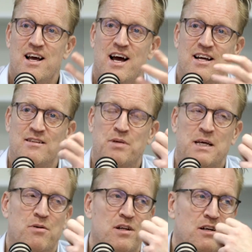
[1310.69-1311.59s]
and
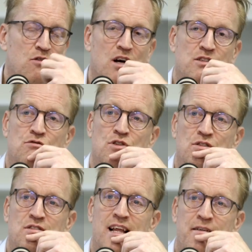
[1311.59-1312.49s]
people at
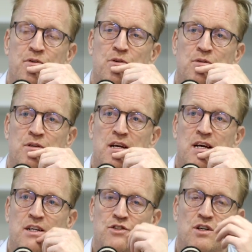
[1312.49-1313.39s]
grassroots level
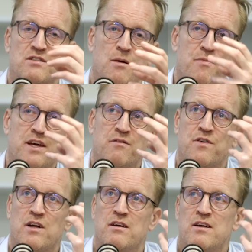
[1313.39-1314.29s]
and doing something
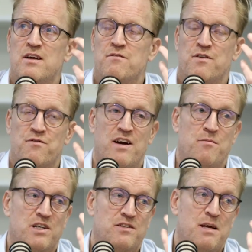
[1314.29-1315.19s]
for very
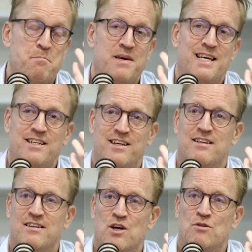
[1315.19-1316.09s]
much the
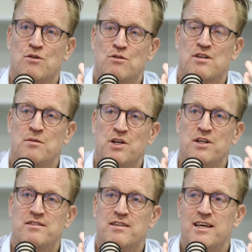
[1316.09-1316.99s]
immediate local
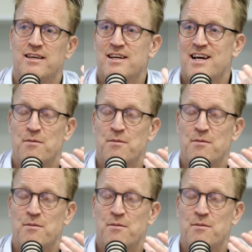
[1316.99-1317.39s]
community.